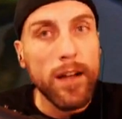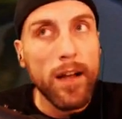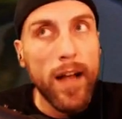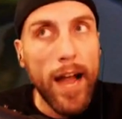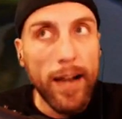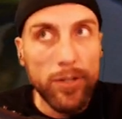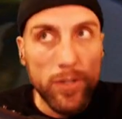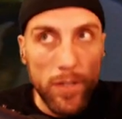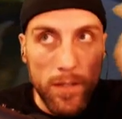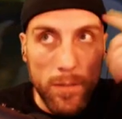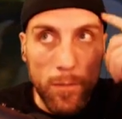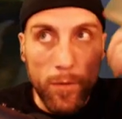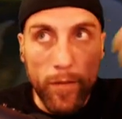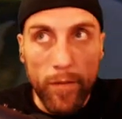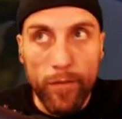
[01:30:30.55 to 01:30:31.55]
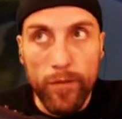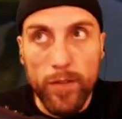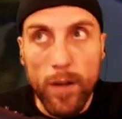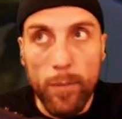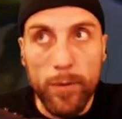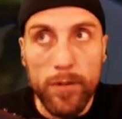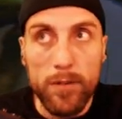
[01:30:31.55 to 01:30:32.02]
Actually, the movie
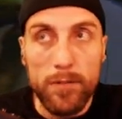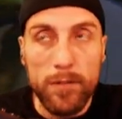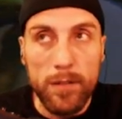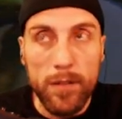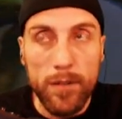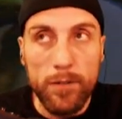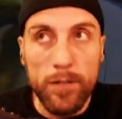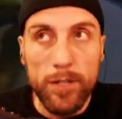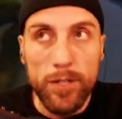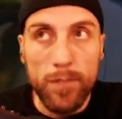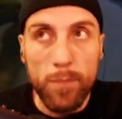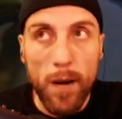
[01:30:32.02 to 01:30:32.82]
Flubber literally just